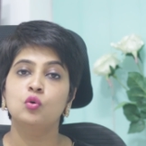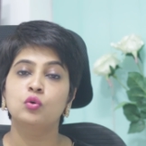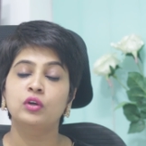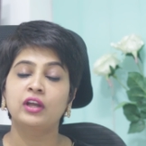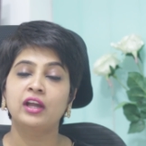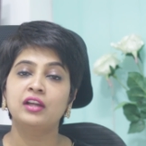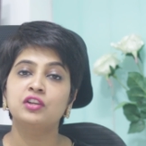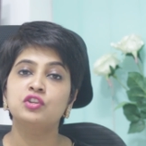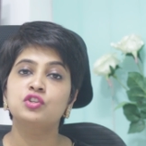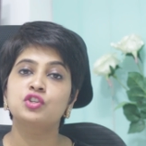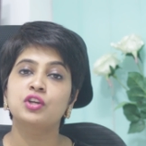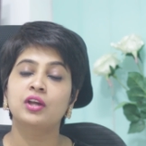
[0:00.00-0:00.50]
who
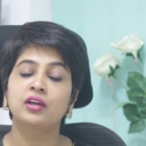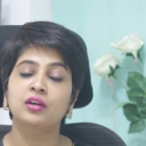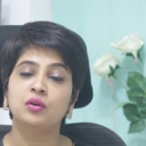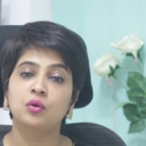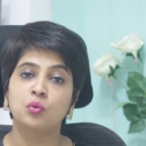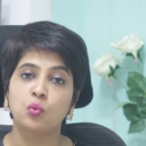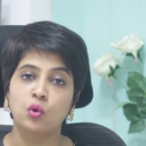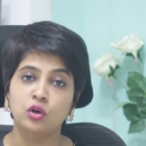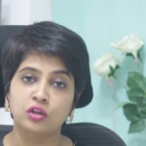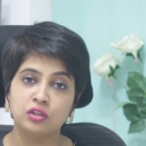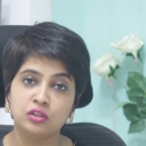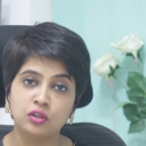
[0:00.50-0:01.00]
can
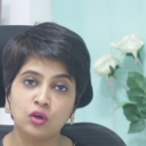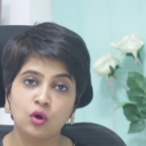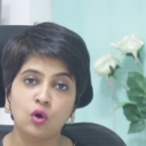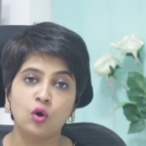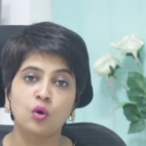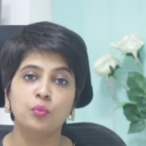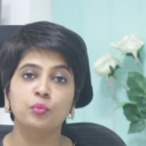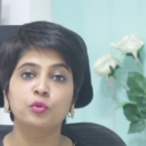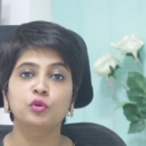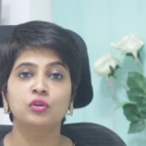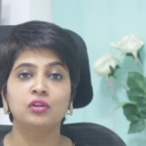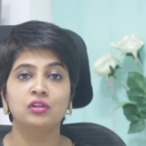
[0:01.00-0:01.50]
check what are the
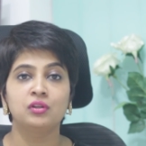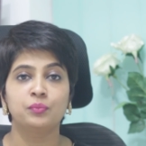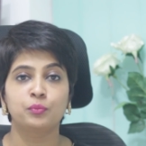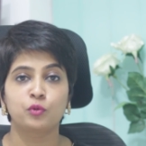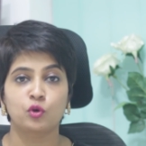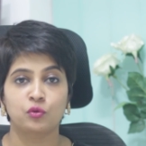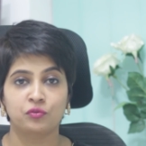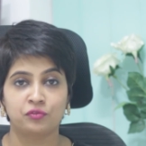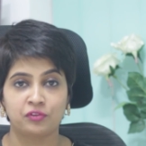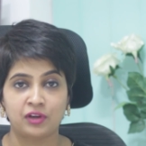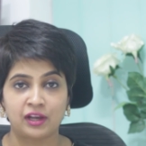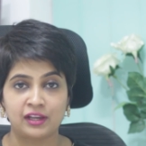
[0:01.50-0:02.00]
hormonal
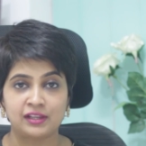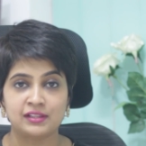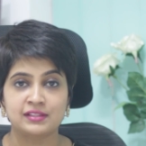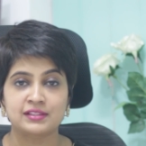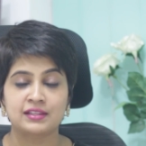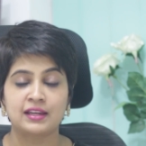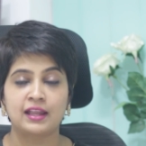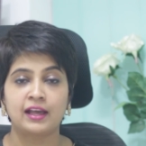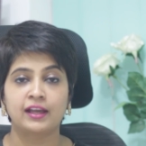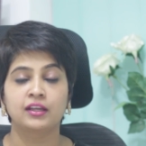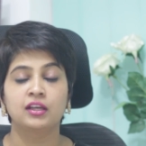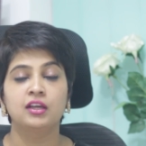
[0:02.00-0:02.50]

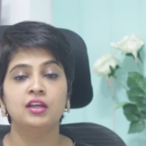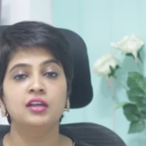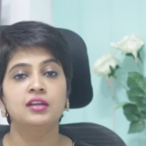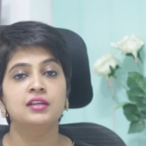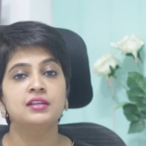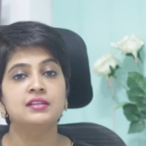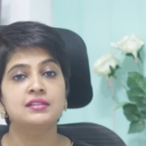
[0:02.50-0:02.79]
profiles like,